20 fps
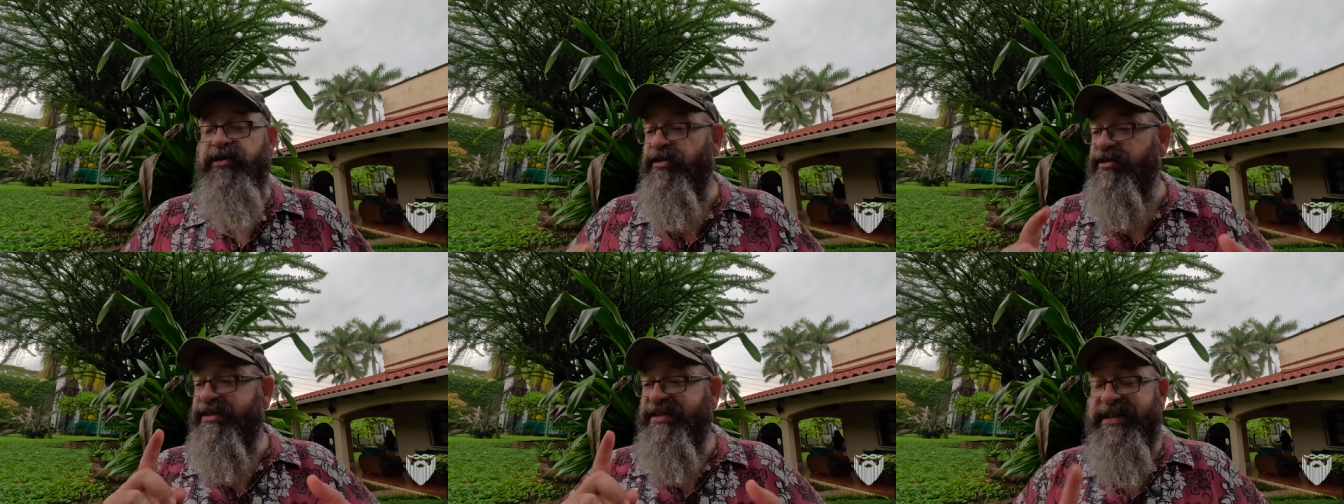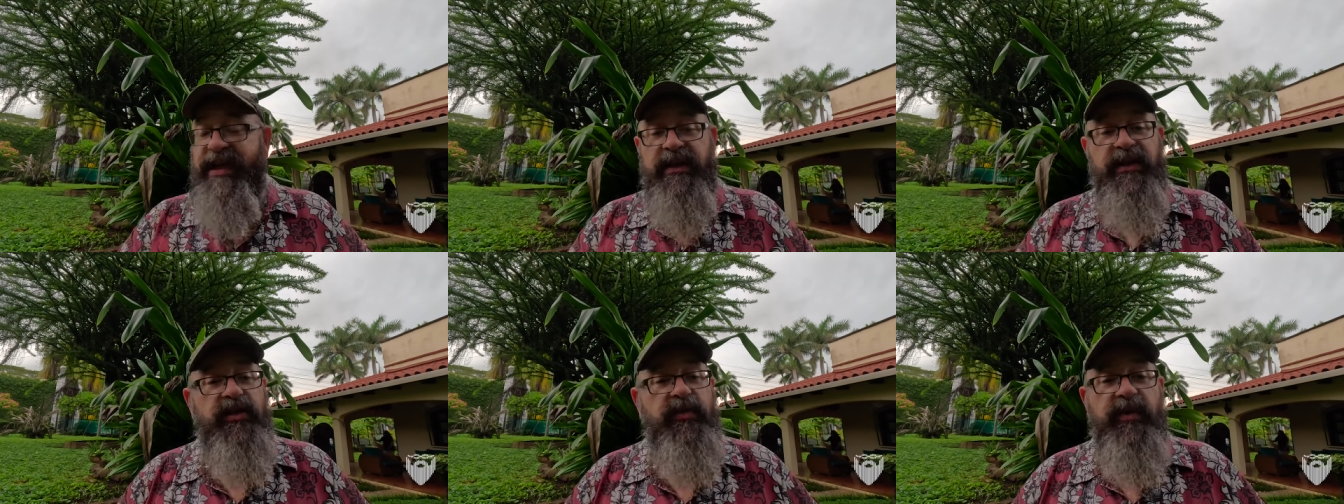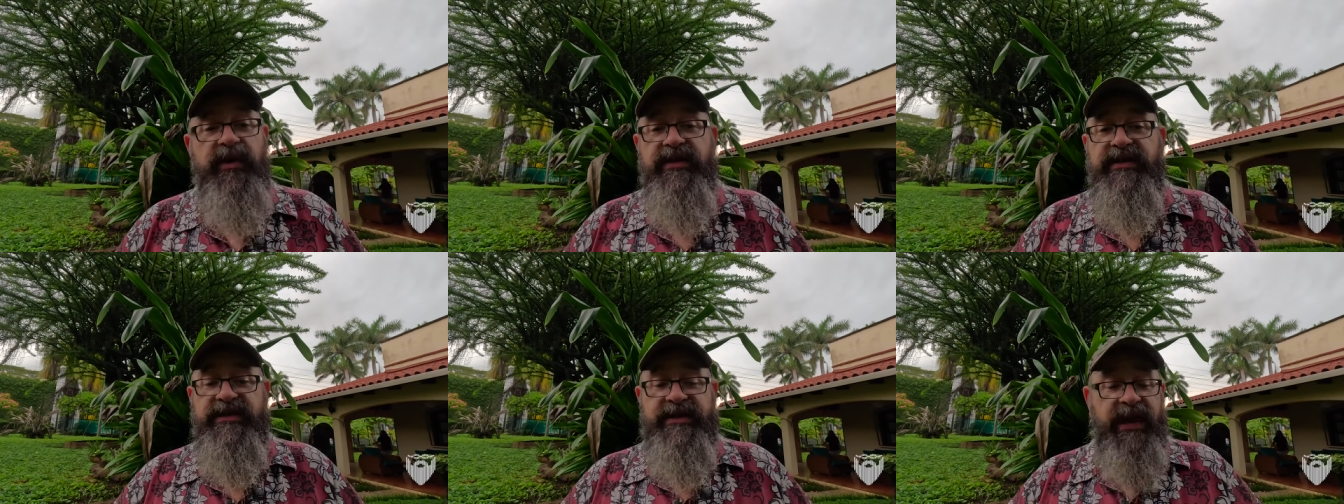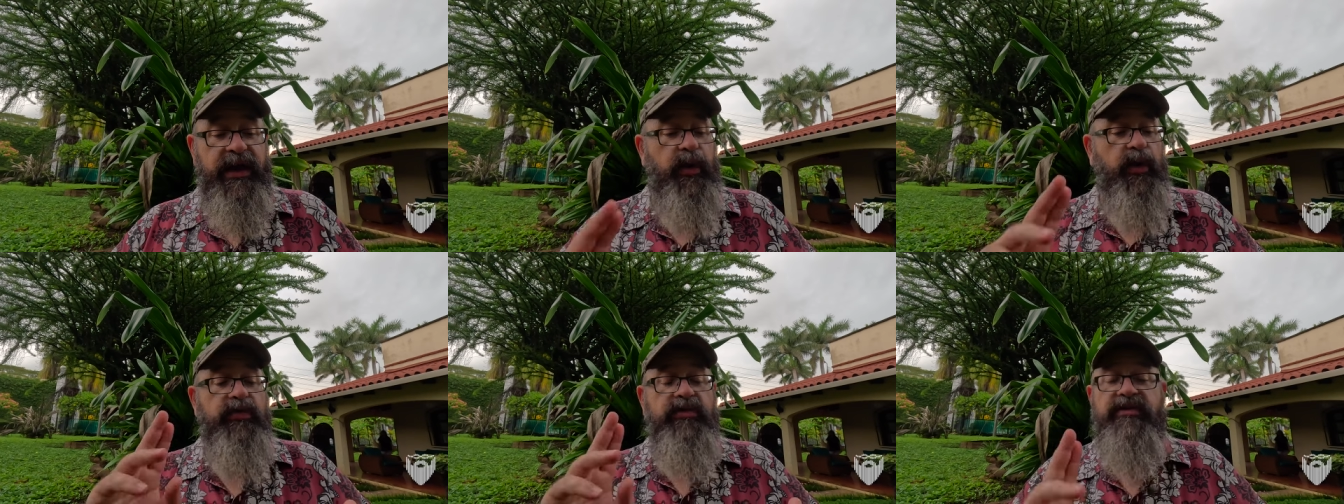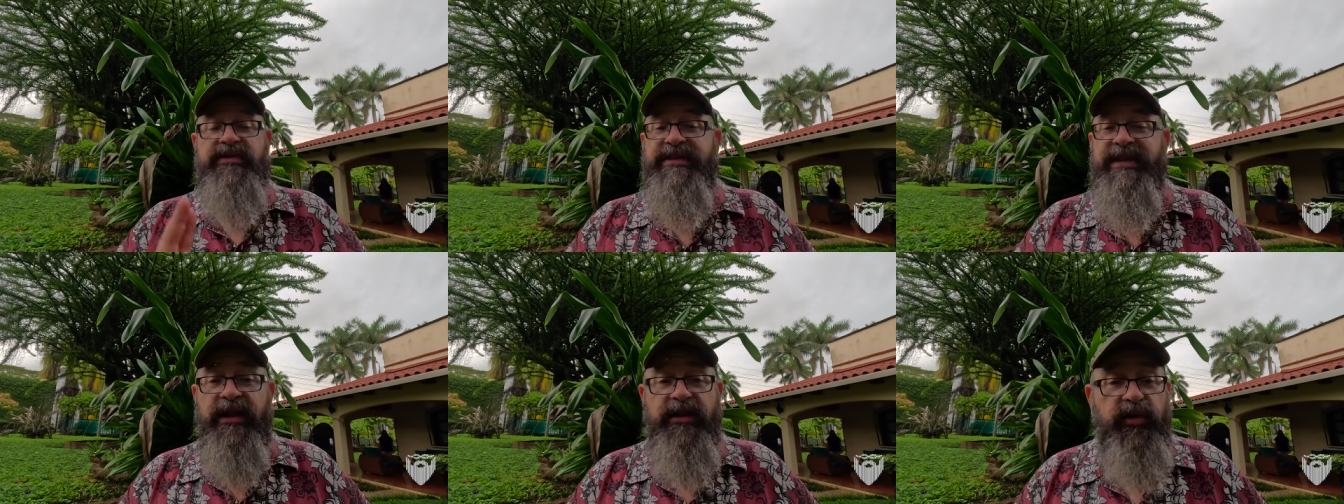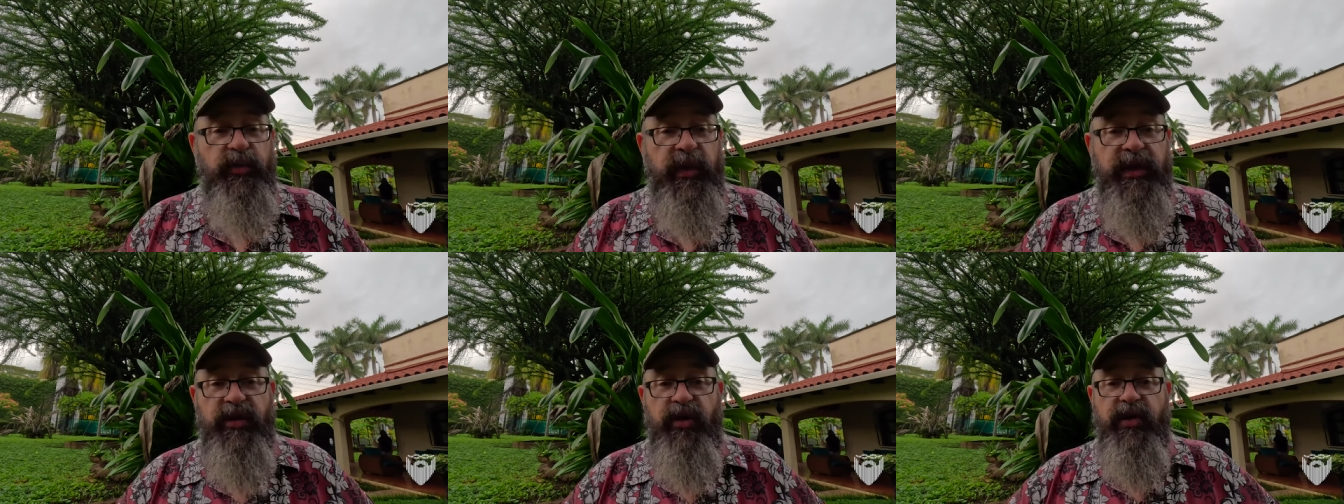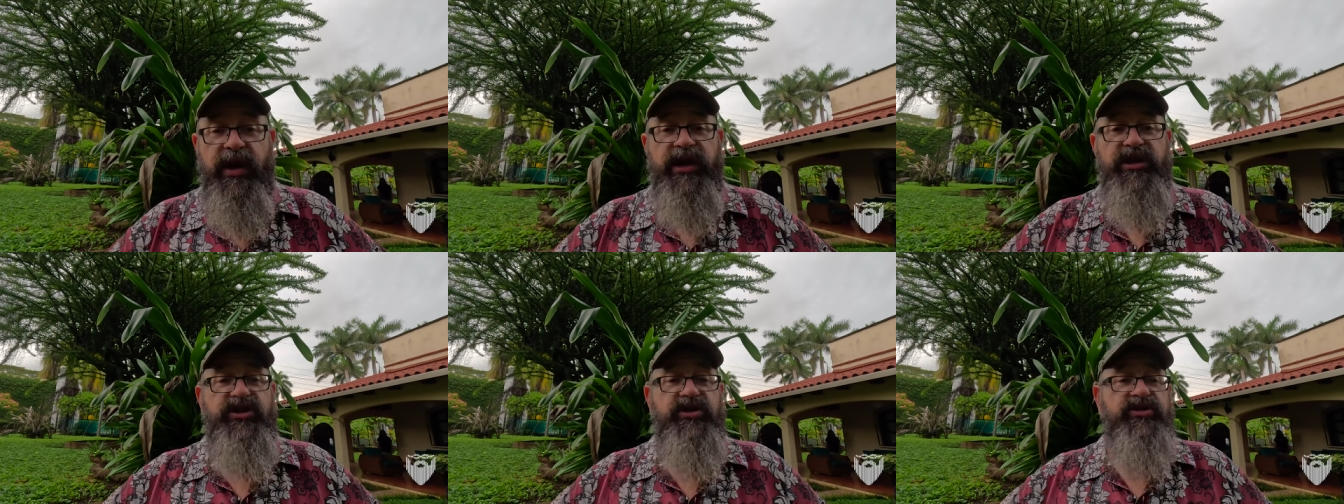They're selling real estate, or they're selling
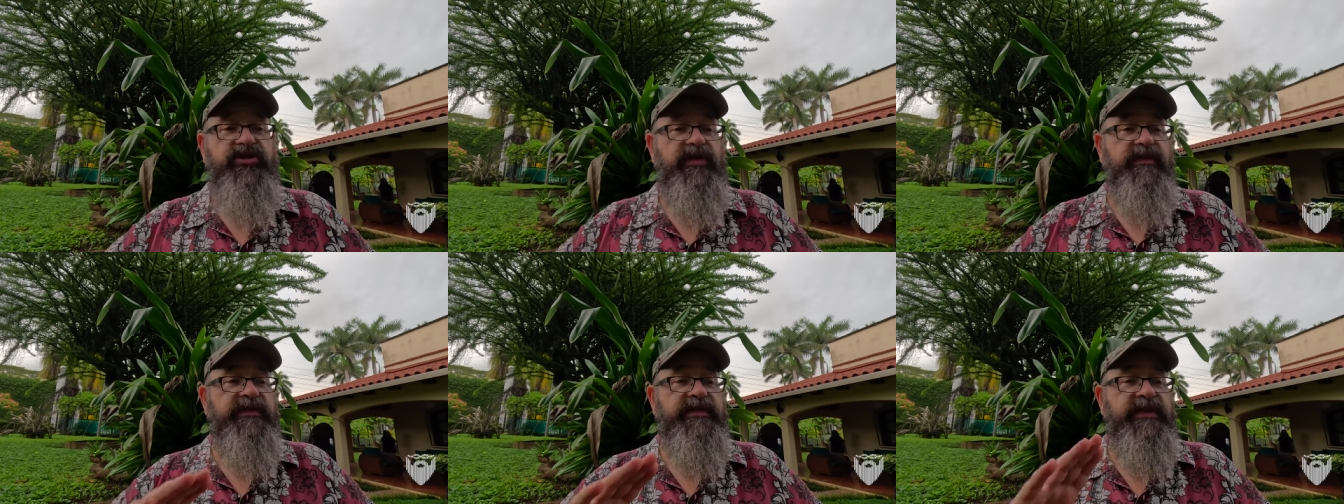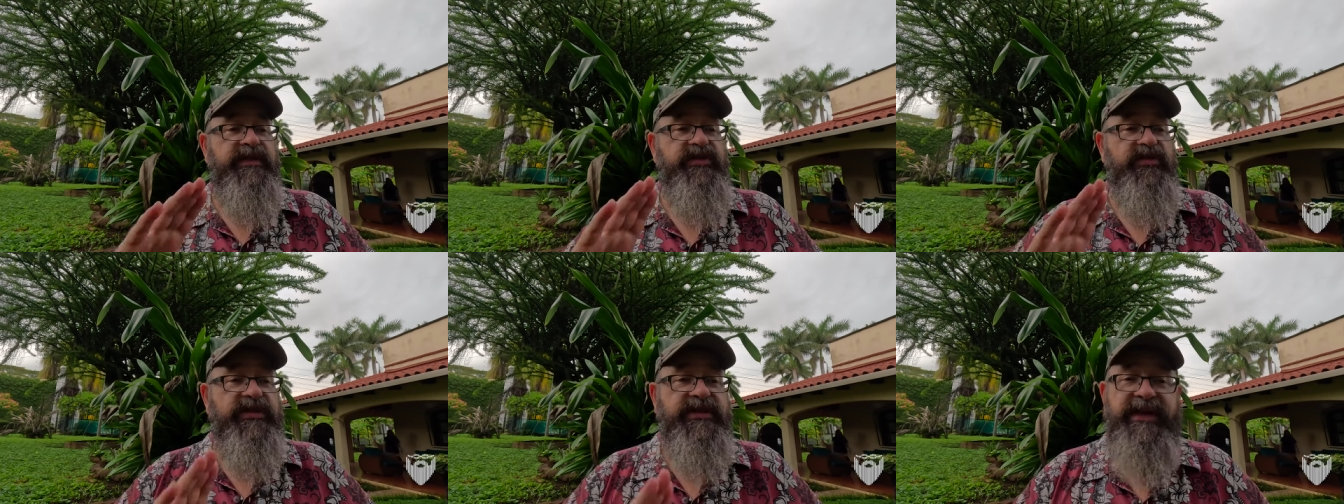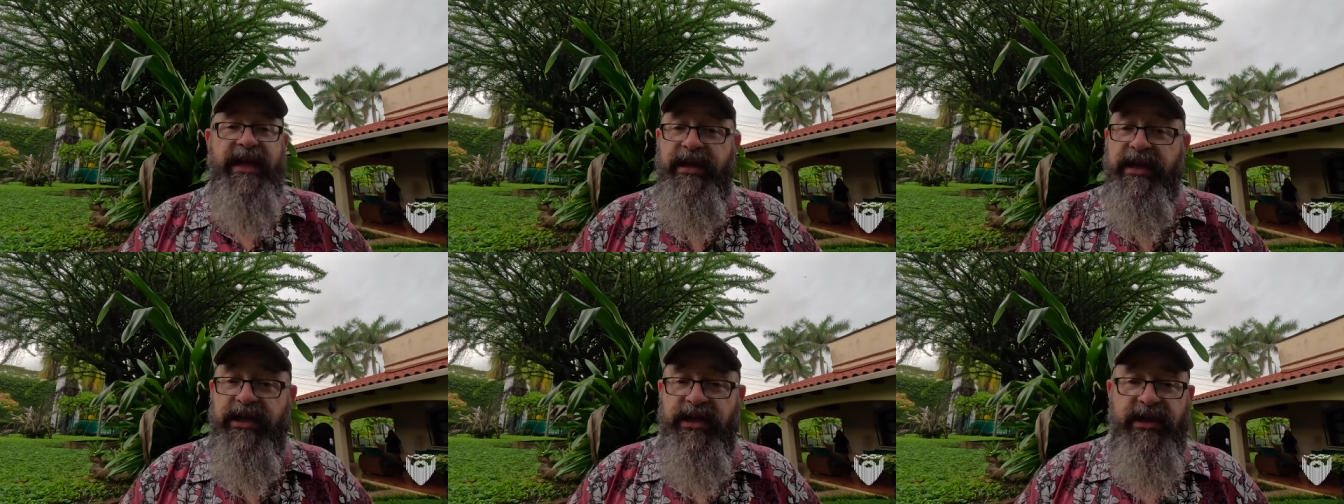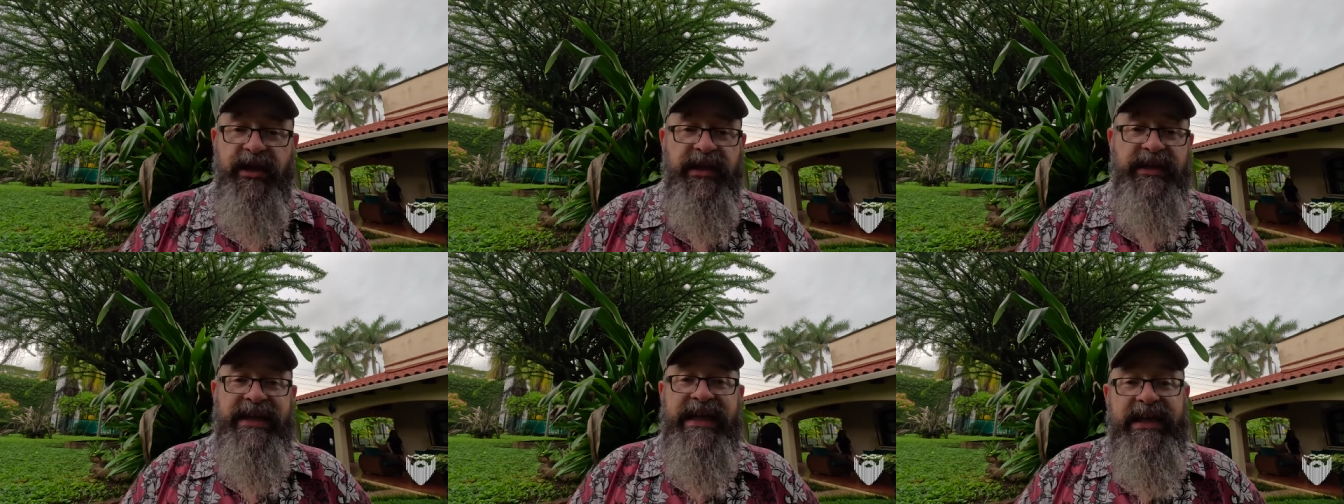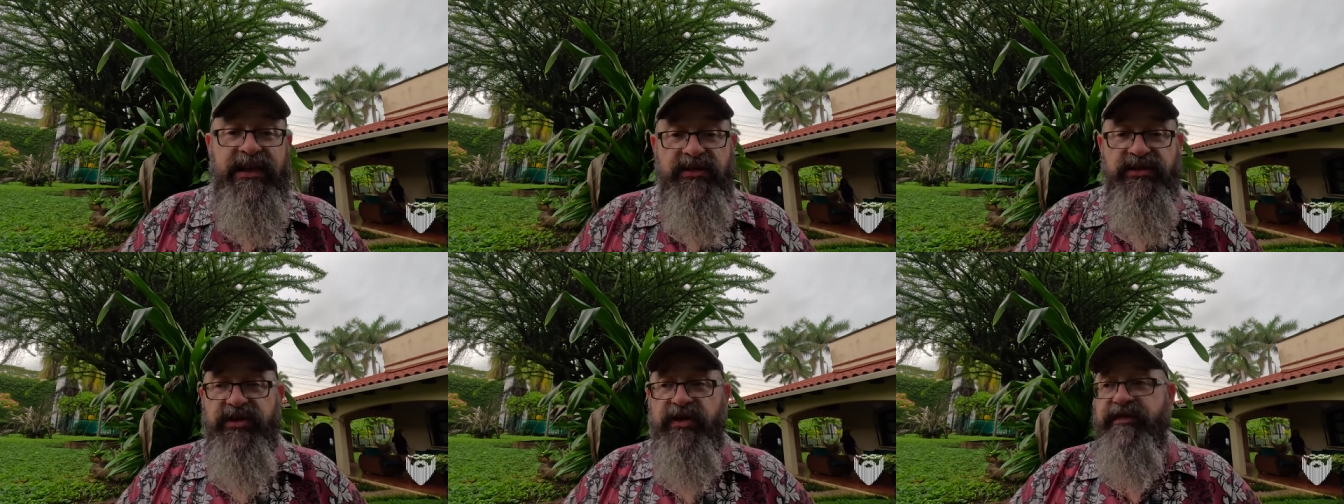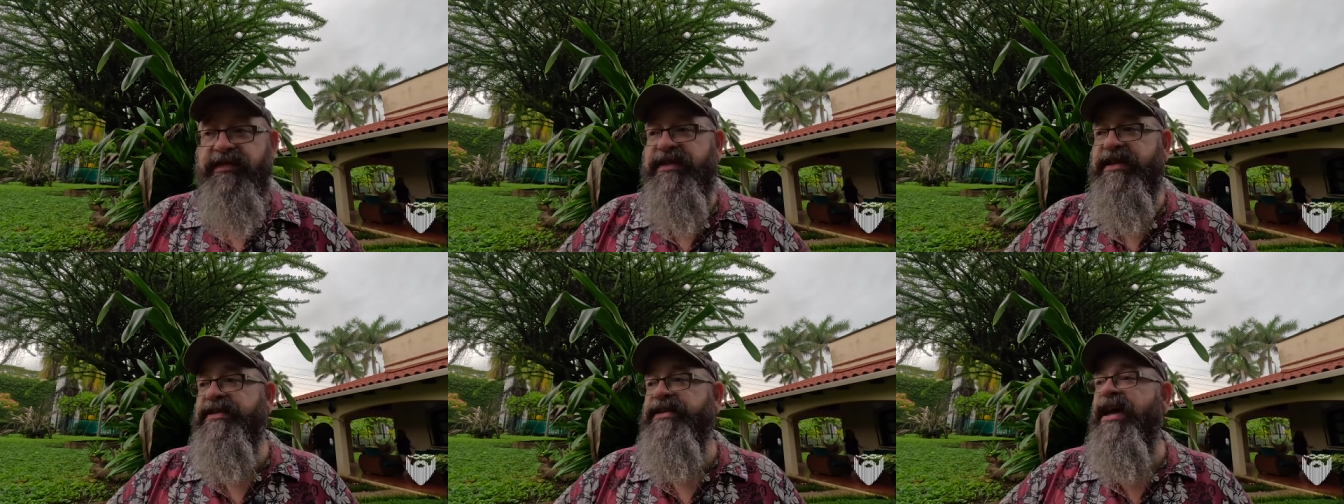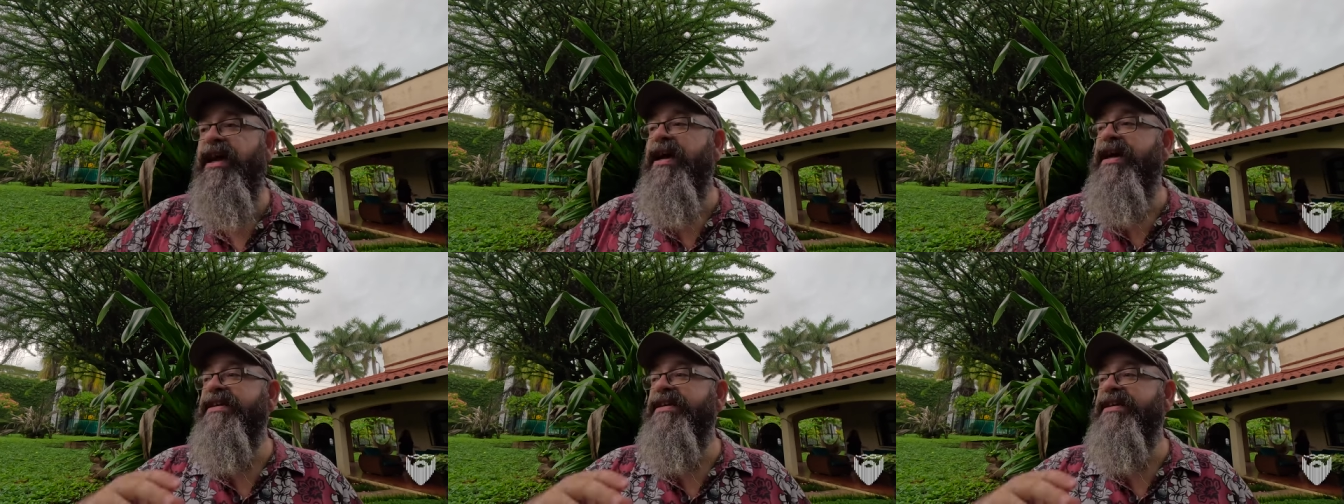relocation services, or selling legal services,